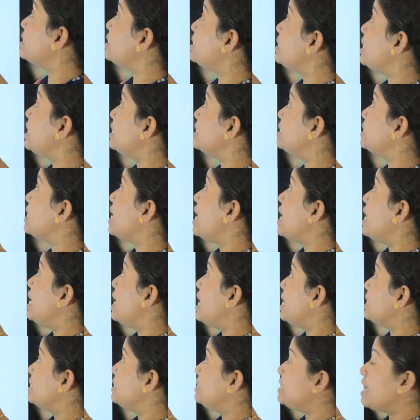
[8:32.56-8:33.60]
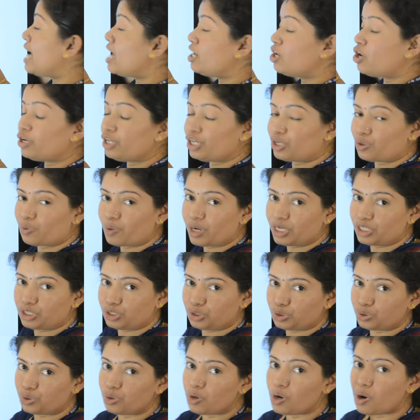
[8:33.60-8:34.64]
is less than or equal
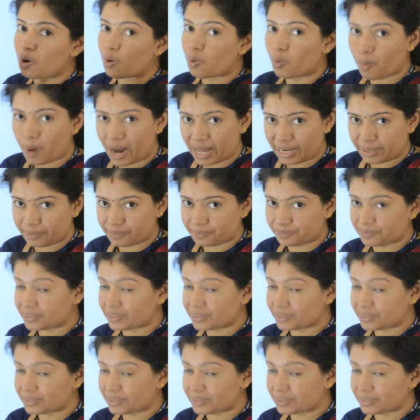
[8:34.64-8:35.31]
to 1.